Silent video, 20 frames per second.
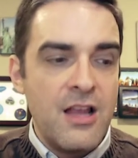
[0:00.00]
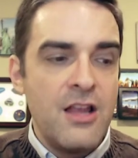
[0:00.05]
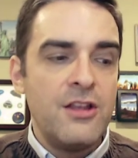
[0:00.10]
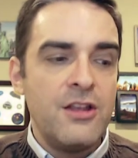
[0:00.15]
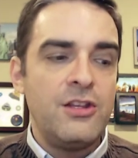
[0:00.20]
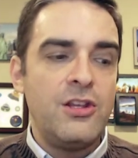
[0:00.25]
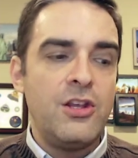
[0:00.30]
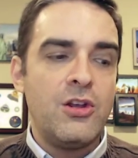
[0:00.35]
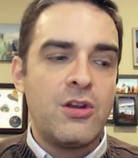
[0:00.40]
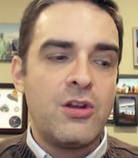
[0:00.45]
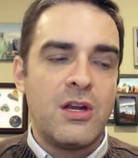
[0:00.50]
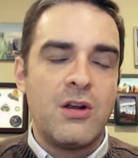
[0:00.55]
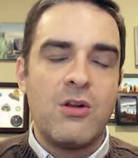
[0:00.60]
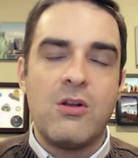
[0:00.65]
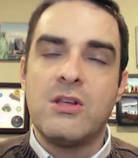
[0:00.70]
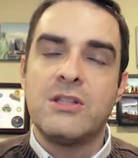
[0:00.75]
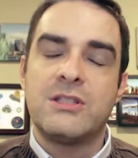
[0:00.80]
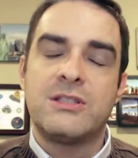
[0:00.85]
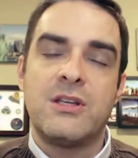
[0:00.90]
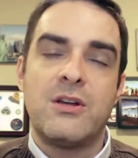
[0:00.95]
You can
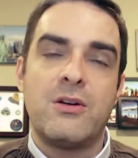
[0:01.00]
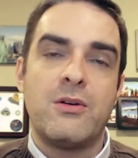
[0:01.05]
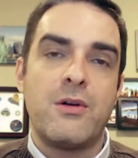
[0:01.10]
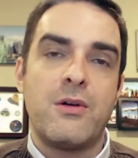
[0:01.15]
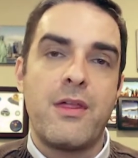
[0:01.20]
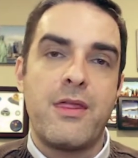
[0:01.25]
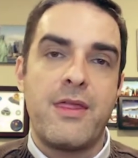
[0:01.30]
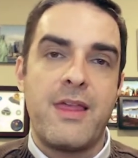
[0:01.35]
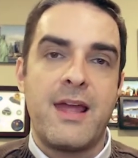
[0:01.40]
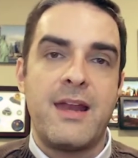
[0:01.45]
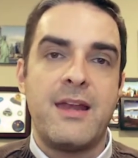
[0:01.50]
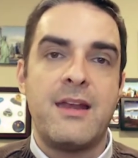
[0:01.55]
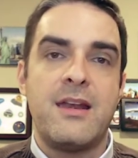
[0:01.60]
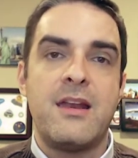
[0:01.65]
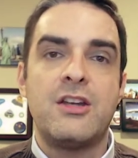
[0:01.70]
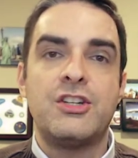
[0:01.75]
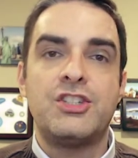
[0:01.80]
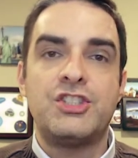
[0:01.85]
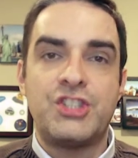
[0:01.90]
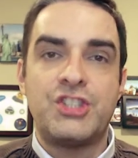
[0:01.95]
also then
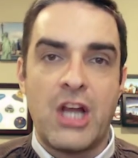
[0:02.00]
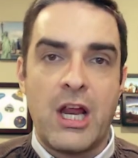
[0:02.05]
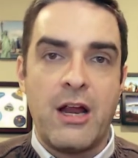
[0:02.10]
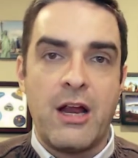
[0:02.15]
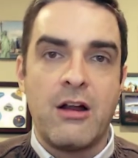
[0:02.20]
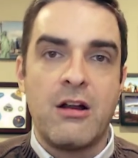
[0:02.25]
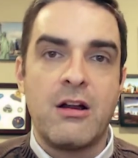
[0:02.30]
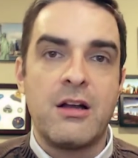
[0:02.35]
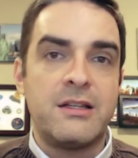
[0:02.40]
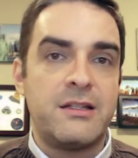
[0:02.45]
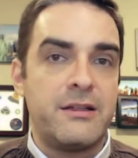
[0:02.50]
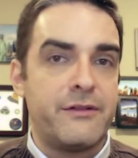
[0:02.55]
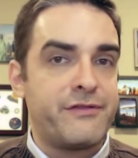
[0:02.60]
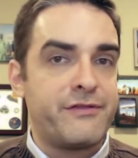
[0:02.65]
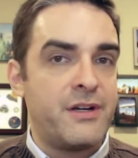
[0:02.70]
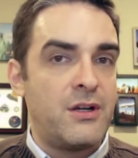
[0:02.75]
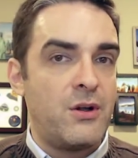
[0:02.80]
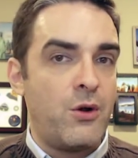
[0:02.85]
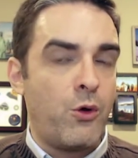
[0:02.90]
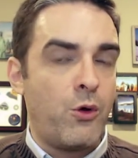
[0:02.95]
share
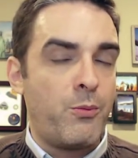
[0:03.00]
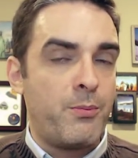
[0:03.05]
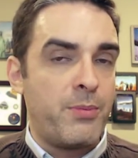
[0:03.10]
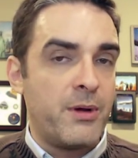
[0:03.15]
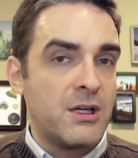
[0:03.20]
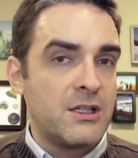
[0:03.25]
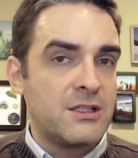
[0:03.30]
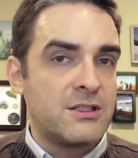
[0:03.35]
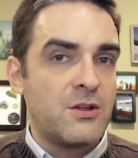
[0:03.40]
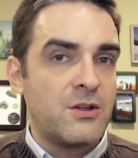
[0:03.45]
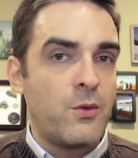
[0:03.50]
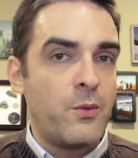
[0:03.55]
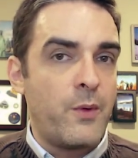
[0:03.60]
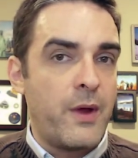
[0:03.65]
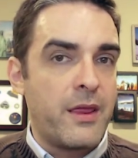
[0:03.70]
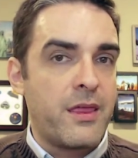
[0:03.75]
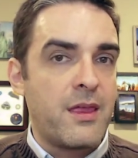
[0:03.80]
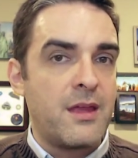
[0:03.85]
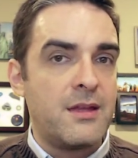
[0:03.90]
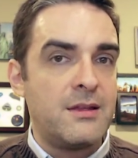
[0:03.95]
different notebooks
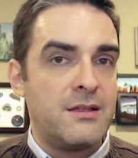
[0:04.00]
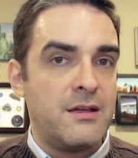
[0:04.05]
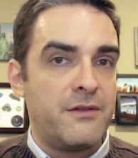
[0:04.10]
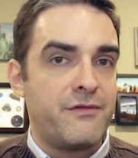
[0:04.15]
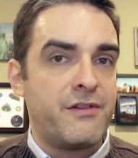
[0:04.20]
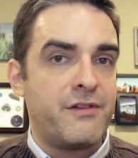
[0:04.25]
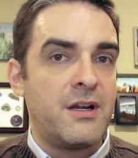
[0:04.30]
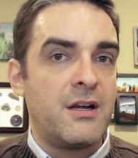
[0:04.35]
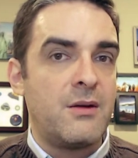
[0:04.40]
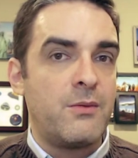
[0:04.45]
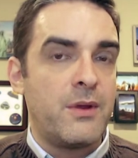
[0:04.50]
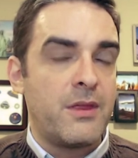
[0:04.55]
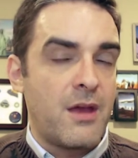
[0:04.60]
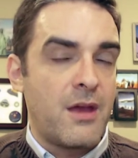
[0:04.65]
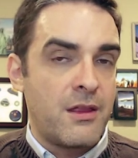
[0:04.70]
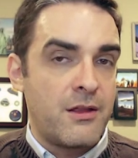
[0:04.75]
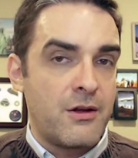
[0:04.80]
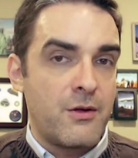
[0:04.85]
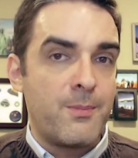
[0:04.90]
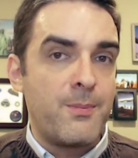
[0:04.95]
with different with
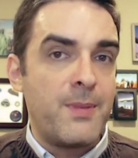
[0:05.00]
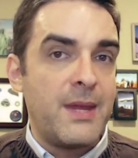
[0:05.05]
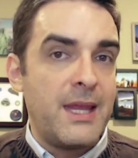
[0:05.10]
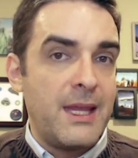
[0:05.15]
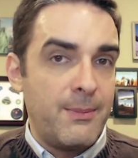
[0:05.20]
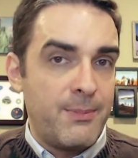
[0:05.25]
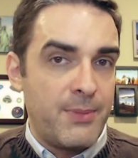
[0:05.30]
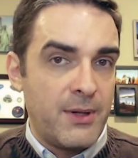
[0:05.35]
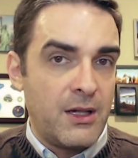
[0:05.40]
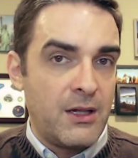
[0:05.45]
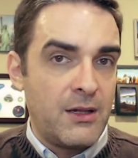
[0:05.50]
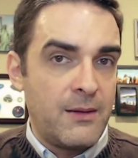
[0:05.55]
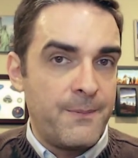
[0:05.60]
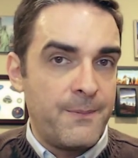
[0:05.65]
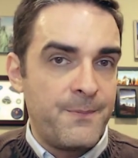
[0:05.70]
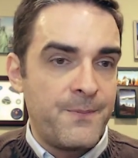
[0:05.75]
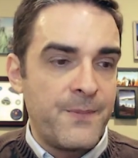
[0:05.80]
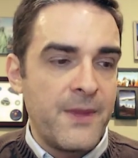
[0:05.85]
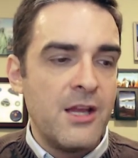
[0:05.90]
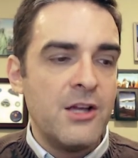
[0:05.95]
other people.
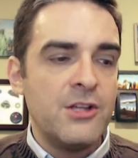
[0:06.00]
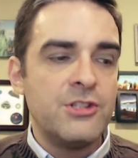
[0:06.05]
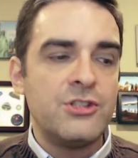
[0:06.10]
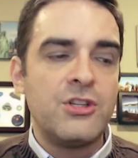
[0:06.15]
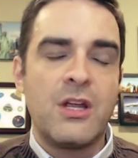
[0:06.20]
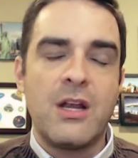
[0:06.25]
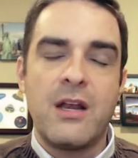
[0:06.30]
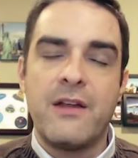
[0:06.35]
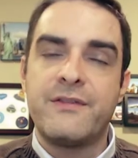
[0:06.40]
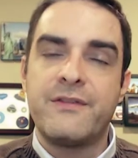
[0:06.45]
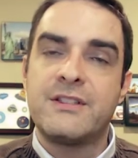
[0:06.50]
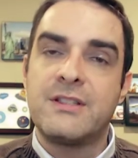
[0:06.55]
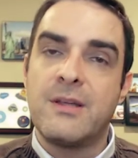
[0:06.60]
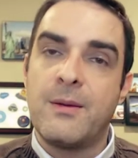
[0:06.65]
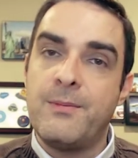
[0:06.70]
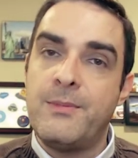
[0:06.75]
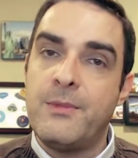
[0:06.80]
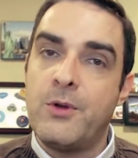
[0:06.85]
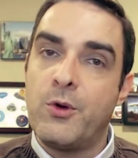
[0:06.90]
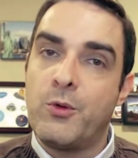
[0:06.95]
So you can have
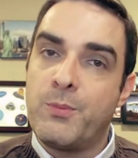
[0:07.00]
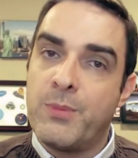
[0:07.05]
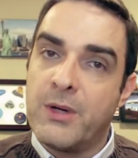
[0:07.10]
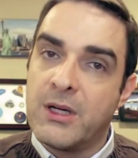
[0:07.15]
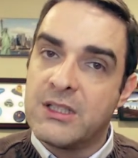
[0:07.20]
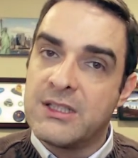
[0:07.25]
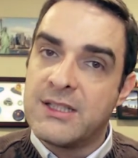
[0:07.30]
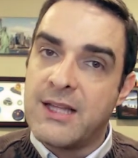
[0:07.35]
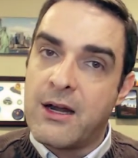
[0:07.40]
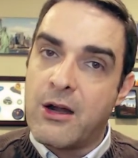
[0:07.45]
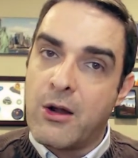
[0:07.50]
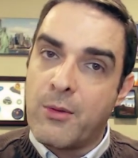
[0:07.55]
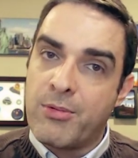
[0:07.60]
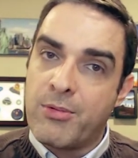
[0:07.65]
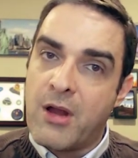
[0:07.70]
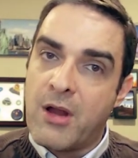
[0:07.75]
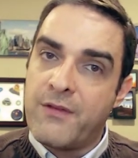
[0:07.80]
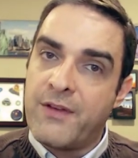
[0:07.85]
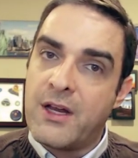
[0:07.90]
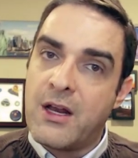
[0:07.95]
some notebooks that are
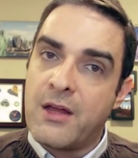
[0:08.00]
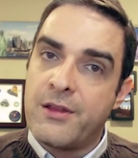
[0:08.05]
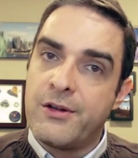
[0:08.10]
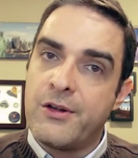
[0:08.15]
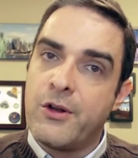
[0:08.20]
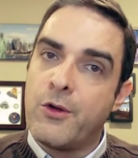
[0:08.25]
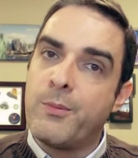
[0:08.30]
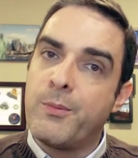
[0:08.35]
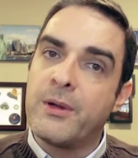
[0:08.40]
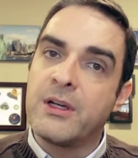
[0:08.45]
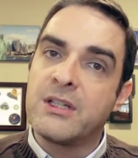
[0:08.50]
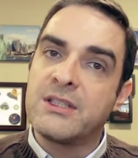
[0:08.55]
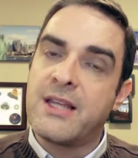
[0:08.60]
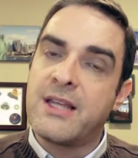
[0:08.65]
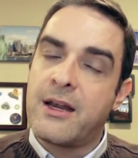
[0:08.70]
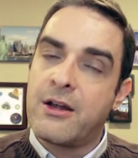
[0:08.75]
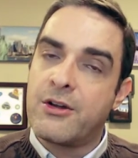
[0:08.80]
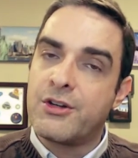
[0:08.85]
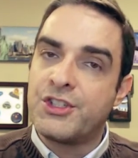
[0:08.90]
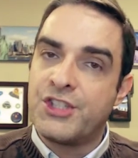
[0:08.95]
private, other notebooks that
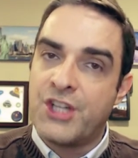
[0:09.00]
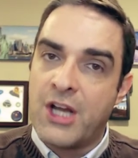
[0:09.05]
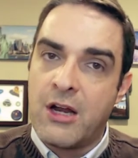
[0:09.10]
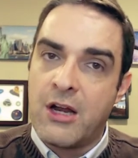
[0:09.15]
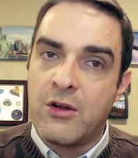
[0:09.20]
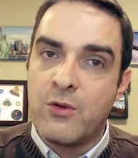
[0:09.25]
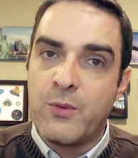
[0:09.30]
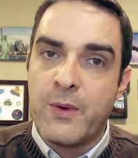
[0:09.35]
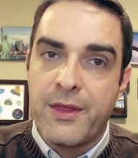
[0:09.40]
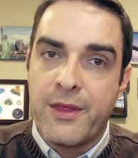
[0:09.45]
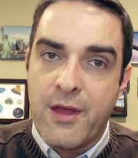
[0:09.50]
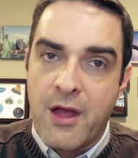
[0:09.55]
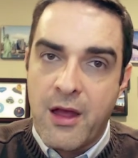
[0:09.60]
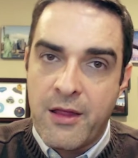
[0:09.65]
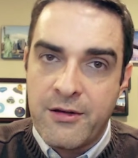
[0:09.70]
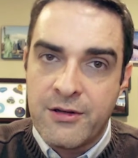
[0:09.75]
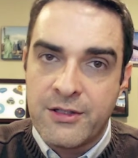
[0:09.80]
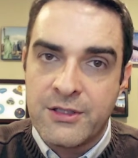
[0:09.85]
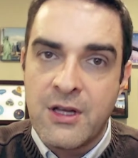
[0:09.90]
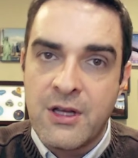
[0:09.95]
are shared with
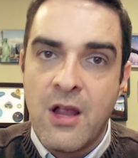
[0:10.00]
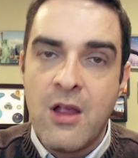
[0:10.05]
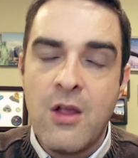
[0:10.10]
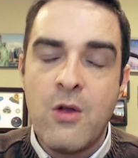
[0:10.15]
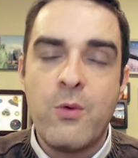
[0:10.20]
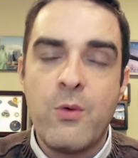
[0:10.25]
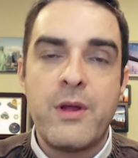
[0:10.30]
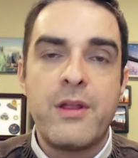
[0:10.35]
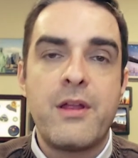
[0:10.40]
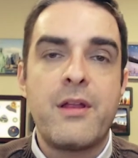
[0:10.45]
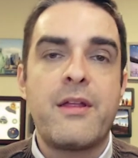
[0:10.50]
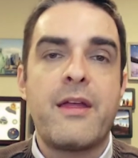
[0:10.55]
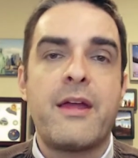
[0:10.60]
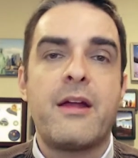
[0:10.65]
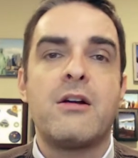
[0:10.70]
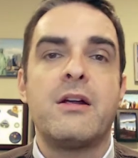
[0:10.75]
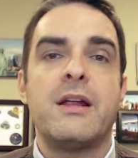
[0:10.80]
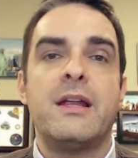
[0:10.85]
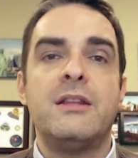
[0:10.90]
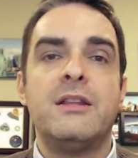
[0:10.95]
others, whether they are
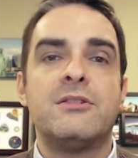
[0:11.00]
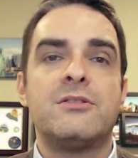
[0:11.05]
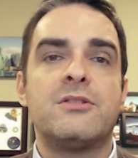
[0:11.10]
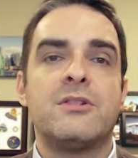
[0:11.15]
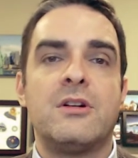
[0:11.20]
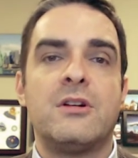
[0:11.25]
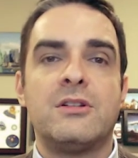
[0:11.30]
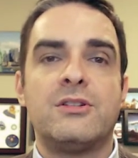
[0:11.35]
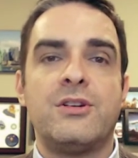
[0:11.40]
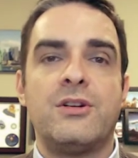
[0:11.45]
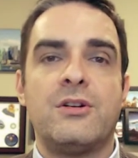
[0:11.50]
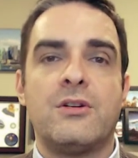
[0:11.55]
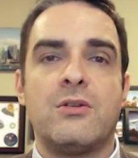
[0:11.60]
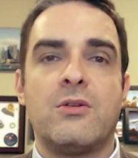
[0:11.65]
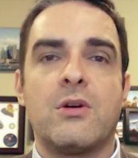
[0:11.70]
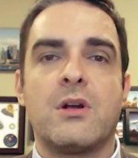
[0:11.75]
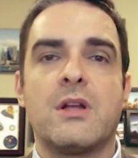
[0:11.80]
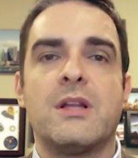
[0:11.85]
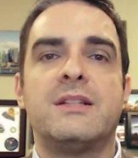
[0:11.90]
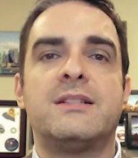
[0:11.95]
internal to your
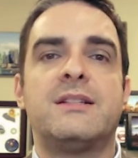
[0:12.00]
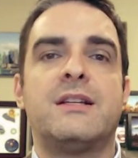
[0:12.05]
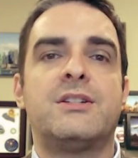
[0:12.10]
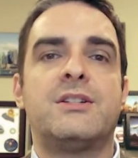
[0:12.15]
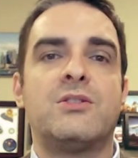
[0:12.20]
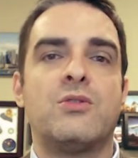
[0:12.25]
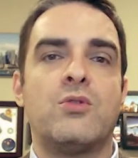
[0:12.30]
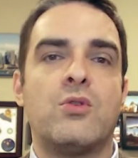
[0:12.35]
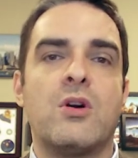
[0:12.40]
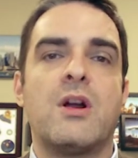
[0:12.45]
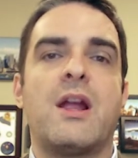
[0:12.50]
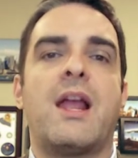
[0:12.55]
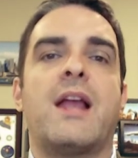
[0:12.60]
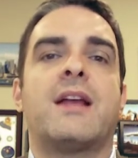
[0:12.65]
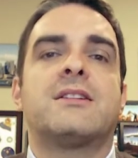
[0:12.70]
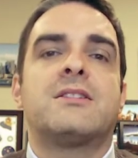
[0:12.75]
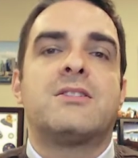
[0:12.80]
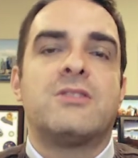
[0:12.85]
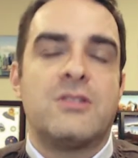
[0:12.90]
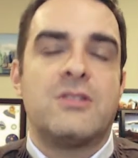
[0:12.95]
organization or
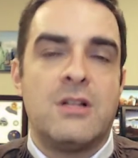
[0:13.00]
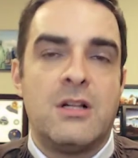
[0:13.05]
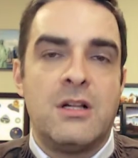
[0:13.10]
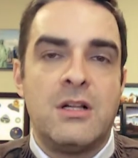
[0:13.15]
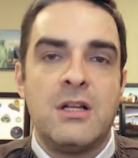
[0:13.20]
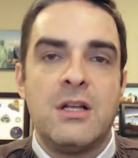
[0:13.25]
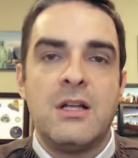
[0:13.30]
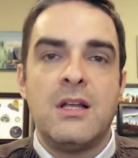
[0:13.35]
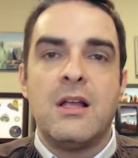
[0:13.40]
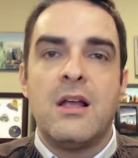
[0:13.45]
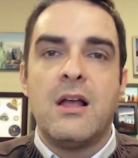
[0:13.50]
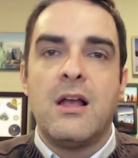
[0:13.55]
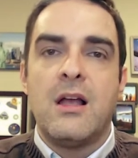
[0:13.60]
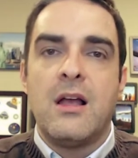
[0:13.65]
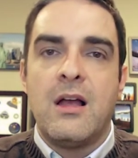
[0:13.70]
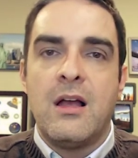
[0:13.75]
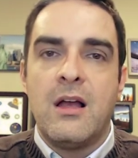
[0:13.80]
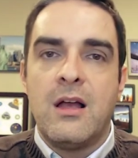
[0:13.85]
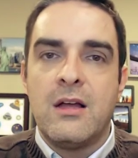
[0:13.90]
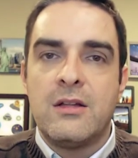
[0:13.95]
external
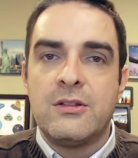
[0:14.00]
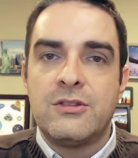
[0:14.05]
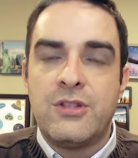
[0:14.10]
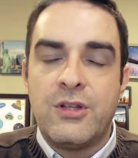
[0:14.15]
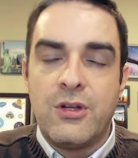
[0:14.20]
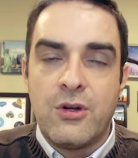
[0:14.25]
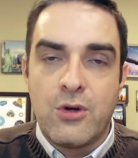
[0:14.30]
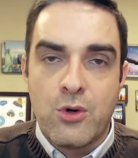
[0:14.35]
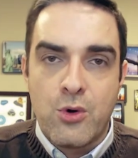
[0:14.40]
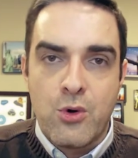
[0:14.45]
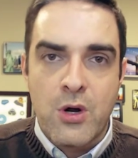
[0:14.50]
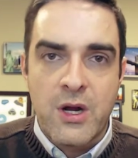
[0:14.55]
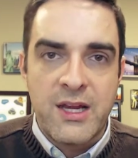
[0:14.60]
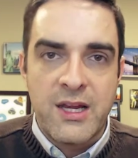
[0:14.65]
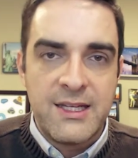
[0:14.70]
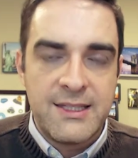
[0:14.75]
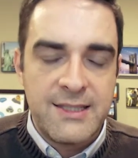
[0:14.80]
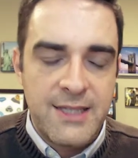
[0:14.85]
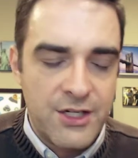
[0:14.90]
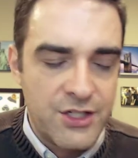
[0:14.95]
uh, to your
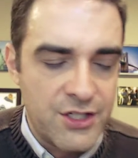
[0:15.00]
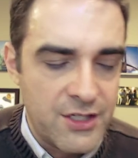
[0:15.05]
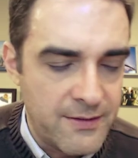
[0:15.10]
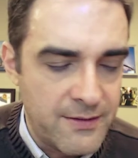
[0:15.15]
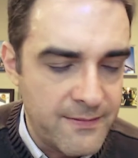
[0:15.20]
organization.